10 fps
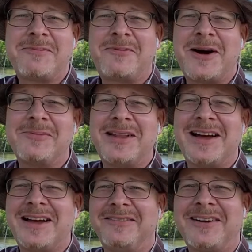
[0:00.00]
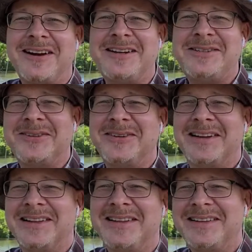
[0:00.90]
Farm Life, how you
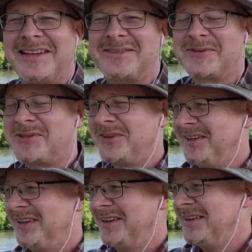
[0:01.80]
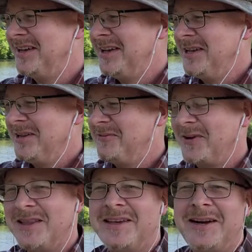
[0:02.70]
doing? Thanks for tuning in. You
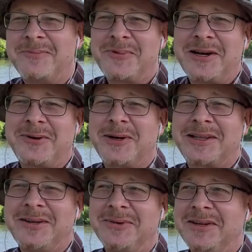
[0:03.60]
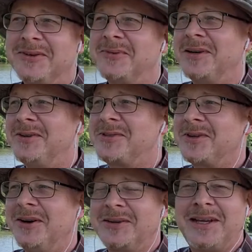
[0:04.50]
find that out pretty quickly when you
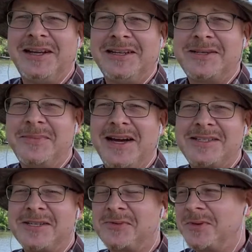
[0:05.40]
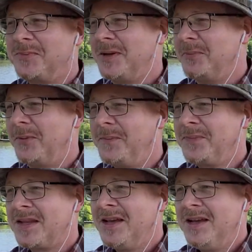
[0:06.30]
start getting into matches with people.
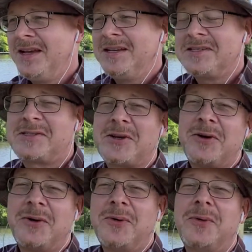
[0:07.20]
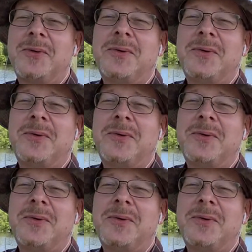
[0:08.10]
So,